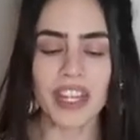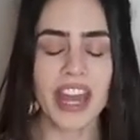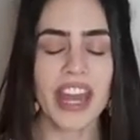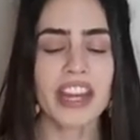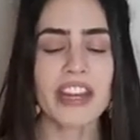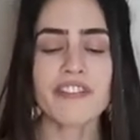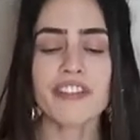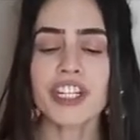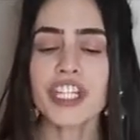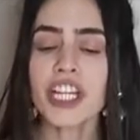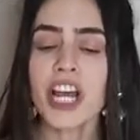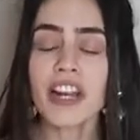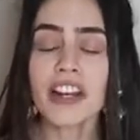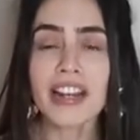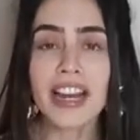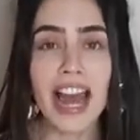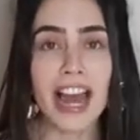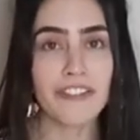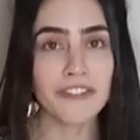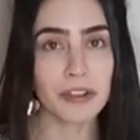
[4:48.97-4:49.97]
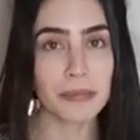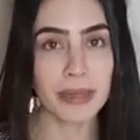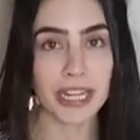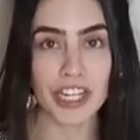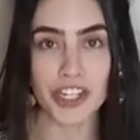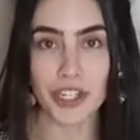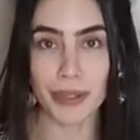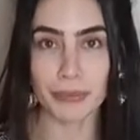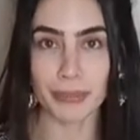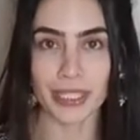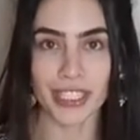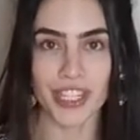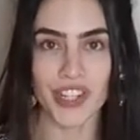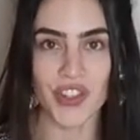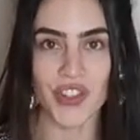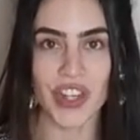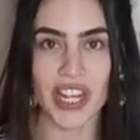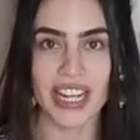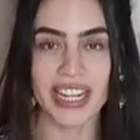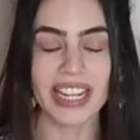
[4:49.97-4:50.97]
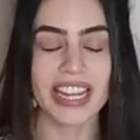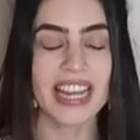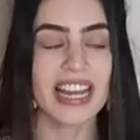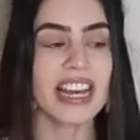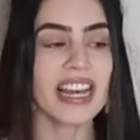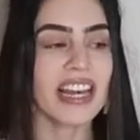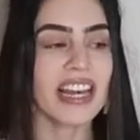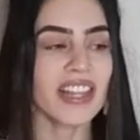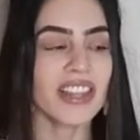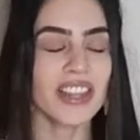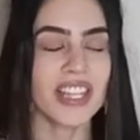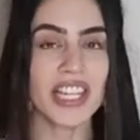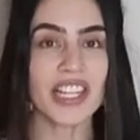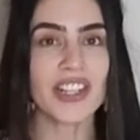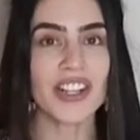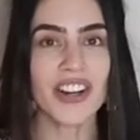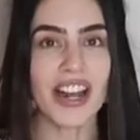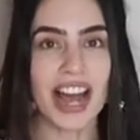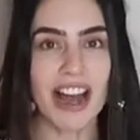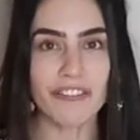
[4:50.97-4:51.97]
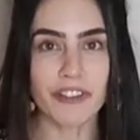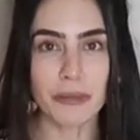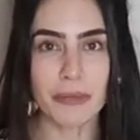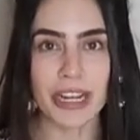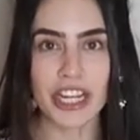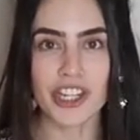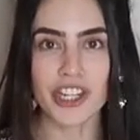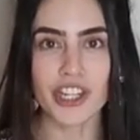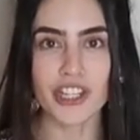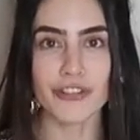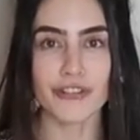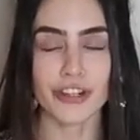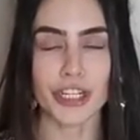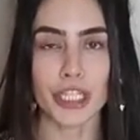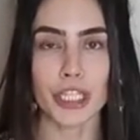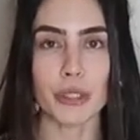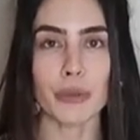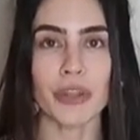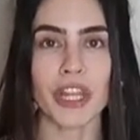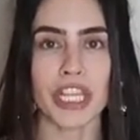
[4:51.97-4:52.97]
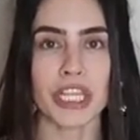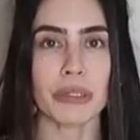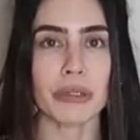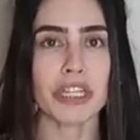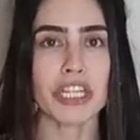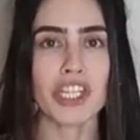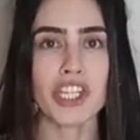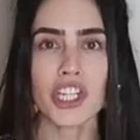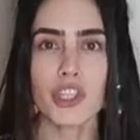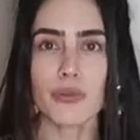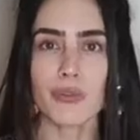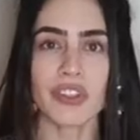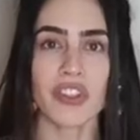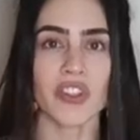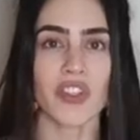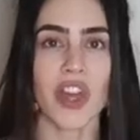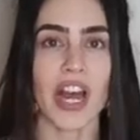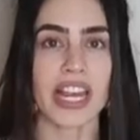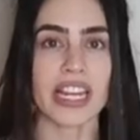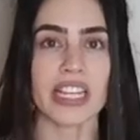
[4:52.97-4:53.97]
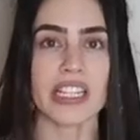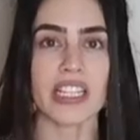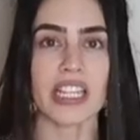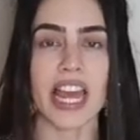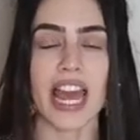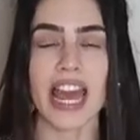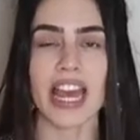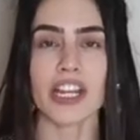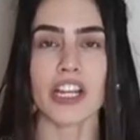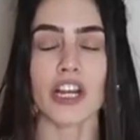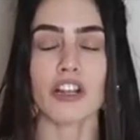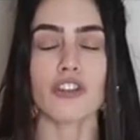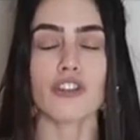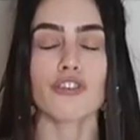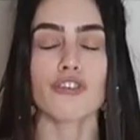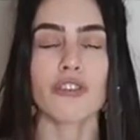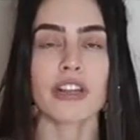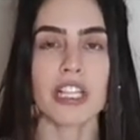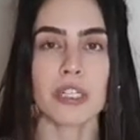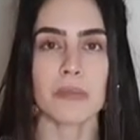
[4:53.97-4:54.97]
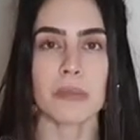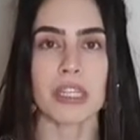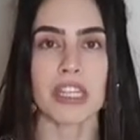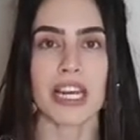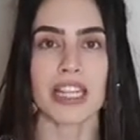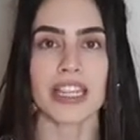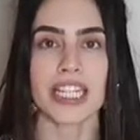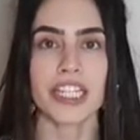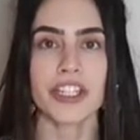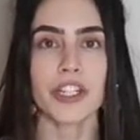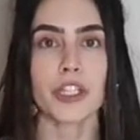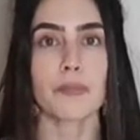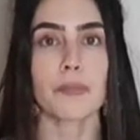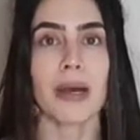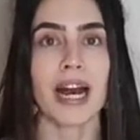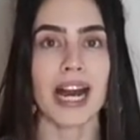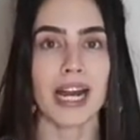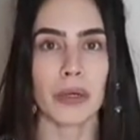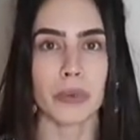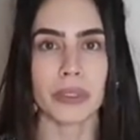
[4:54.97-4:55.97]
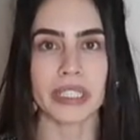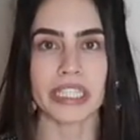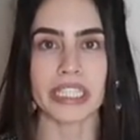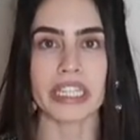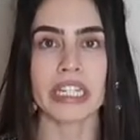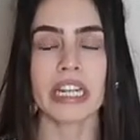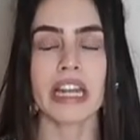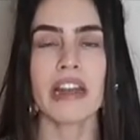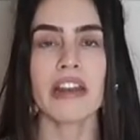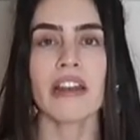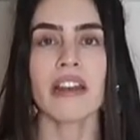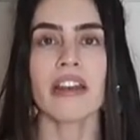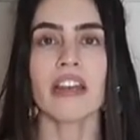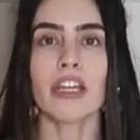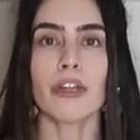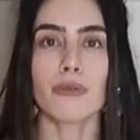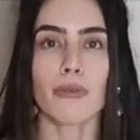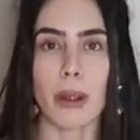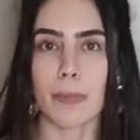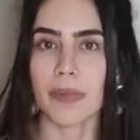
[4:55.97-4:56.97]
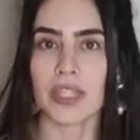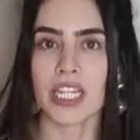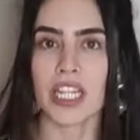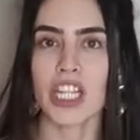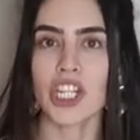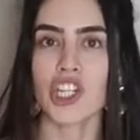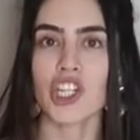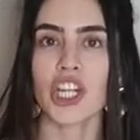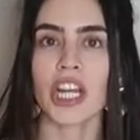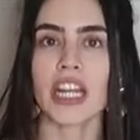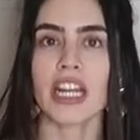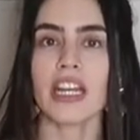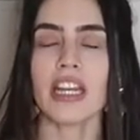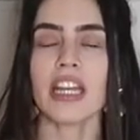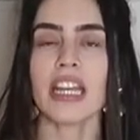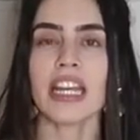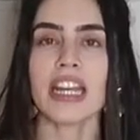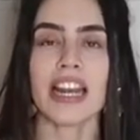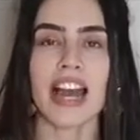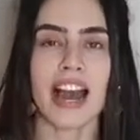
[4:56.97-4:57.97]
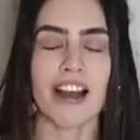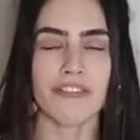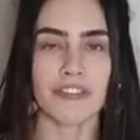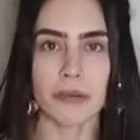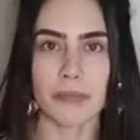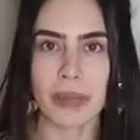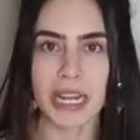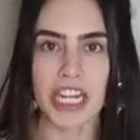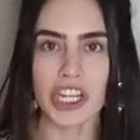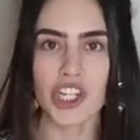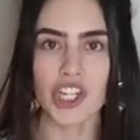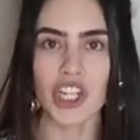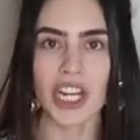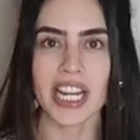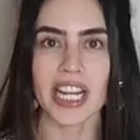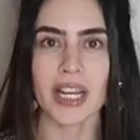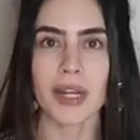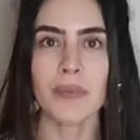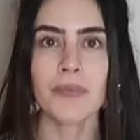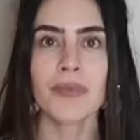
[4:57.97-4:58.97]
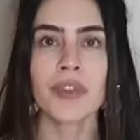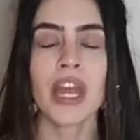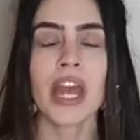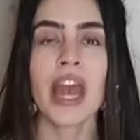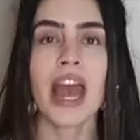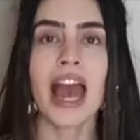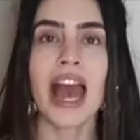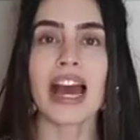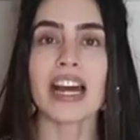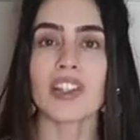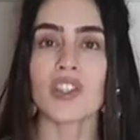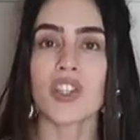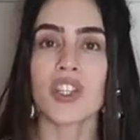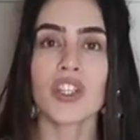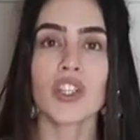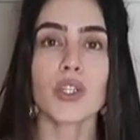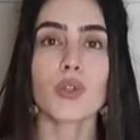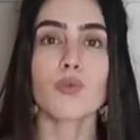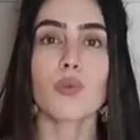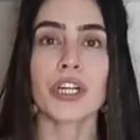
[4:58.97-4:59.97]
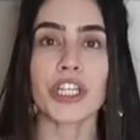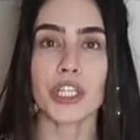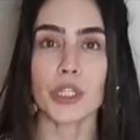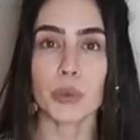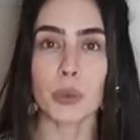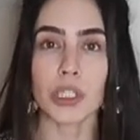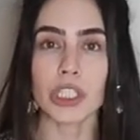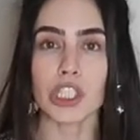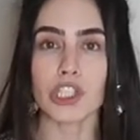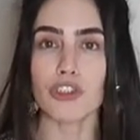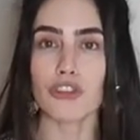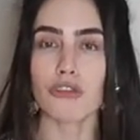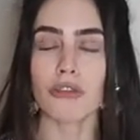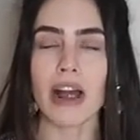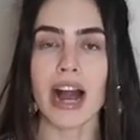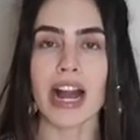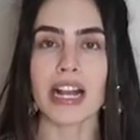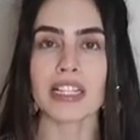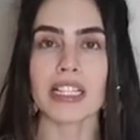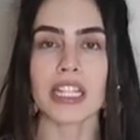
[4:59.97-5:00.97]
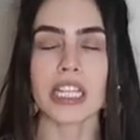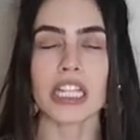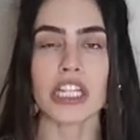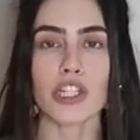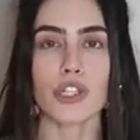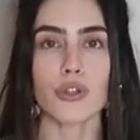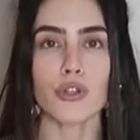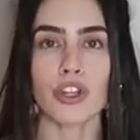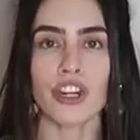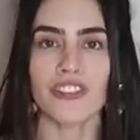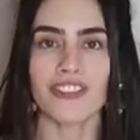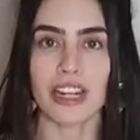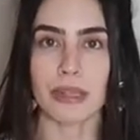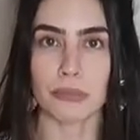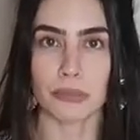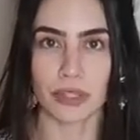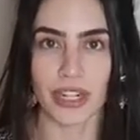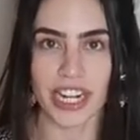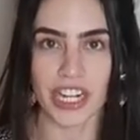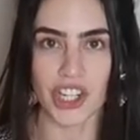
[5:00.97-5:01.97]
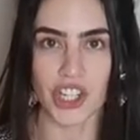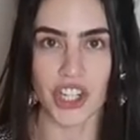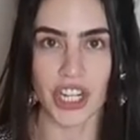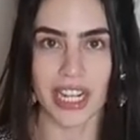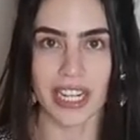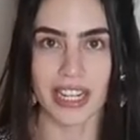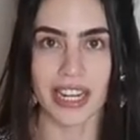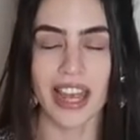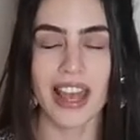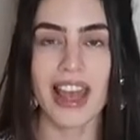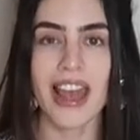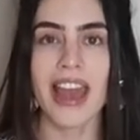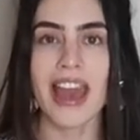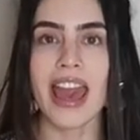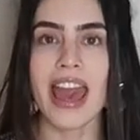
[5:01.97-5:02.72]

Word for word: And if you're not an affirmation person, these are affirmations for you that you can just recite and trust me that there is power in repetition, in affirmation, as this is what you will attract into your vibration.